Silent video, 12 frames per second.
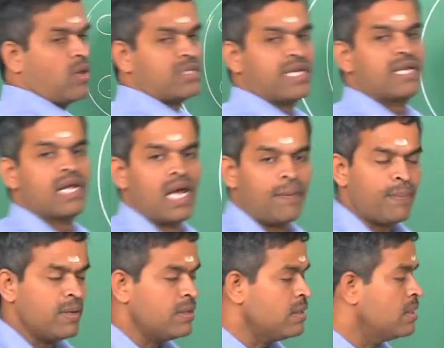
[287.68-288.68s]
what can
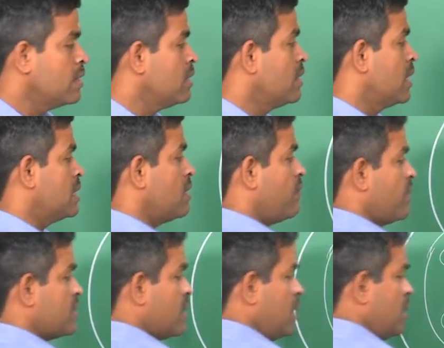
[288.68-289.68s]
happen in the
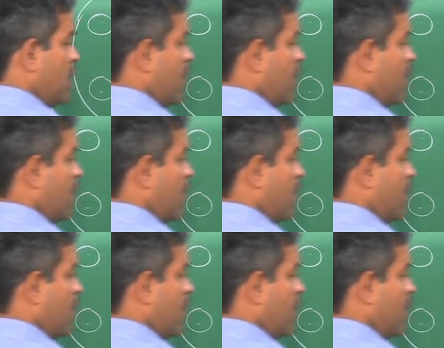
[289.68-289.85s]
facility